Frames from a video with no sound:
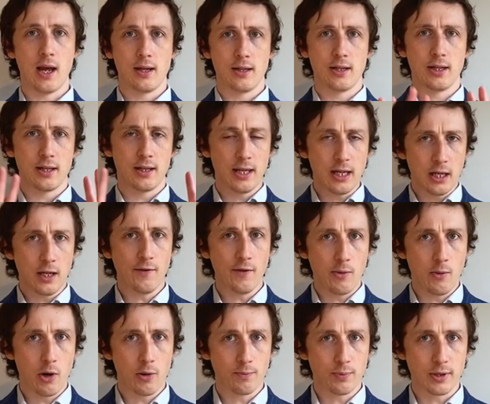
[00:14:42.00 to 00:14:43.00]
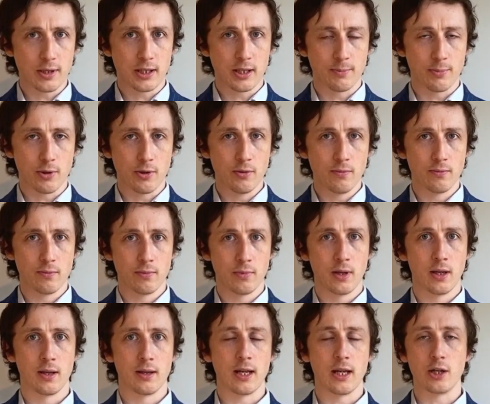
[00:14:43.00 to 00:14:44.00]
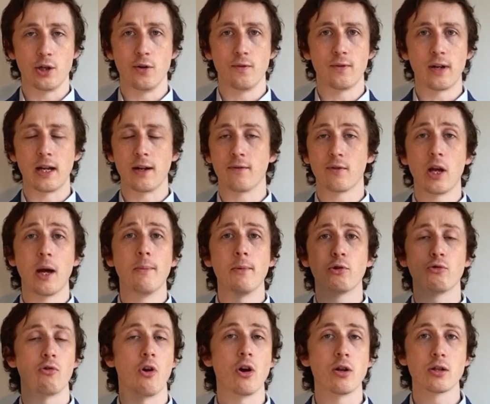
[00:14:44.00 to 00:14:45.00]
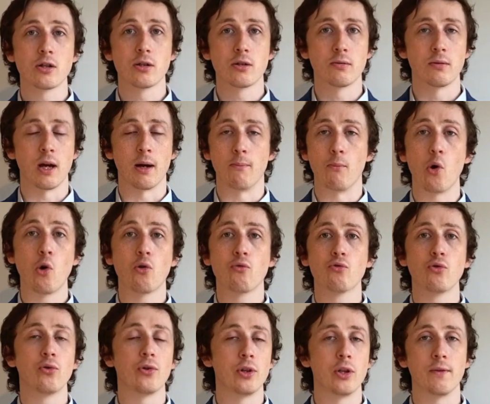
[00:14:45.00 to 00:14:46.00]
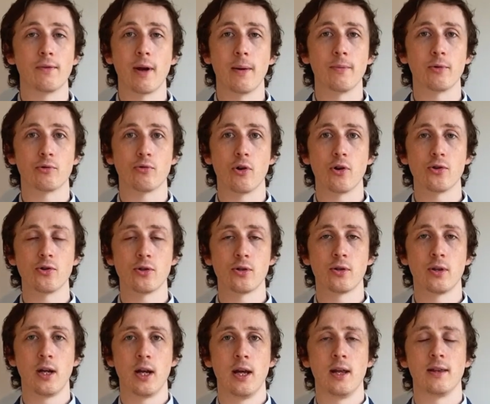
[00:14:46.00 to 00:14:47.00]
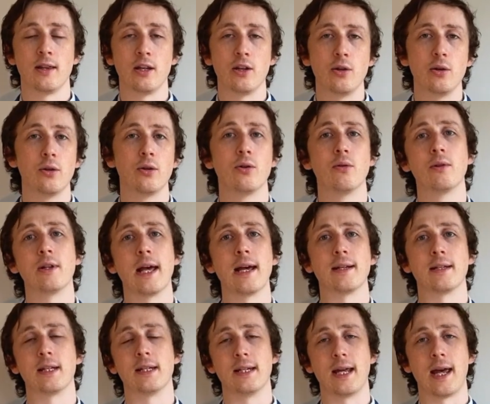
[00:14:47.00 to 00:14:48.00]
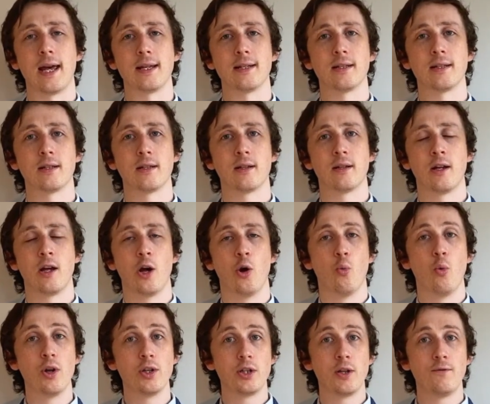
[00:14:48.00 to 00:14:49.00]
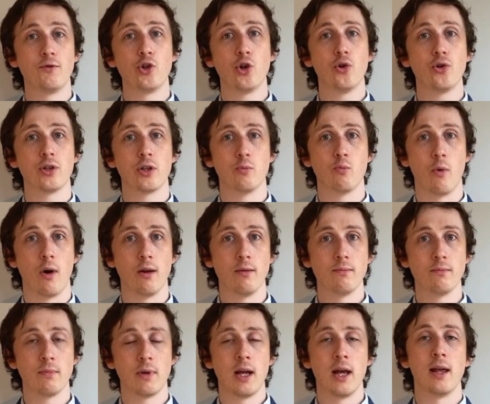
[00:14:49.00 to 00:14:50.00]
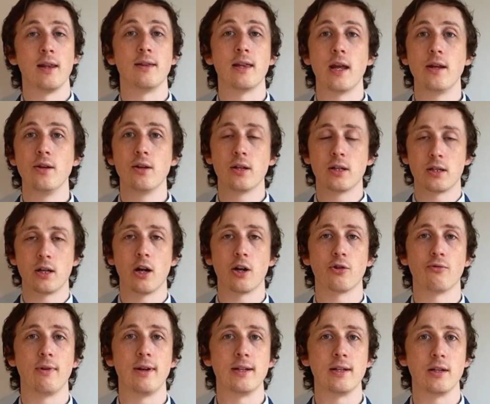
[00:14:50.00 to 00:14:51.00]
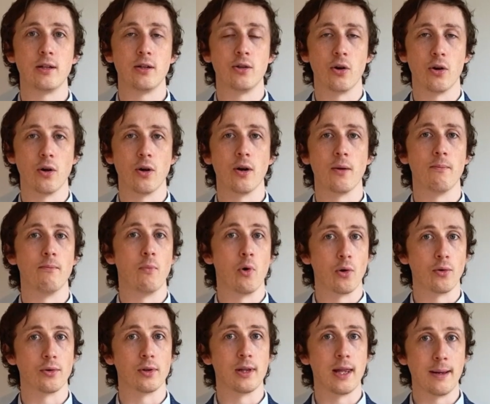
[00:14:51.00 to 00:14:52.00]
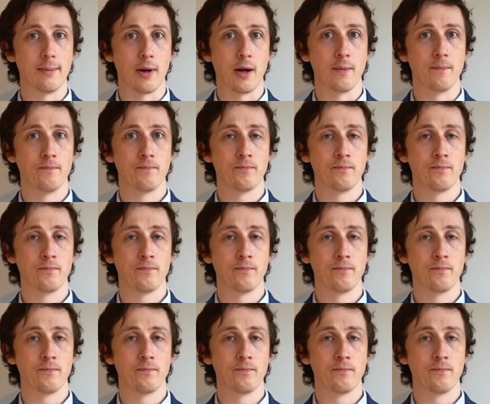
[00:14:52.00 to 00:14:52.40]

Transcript: Just think of a moral principle that you've kind of come across, a moral rule that you've come across that you'd like to test. Once you've chosen one, then you can start creating your moral dilemma.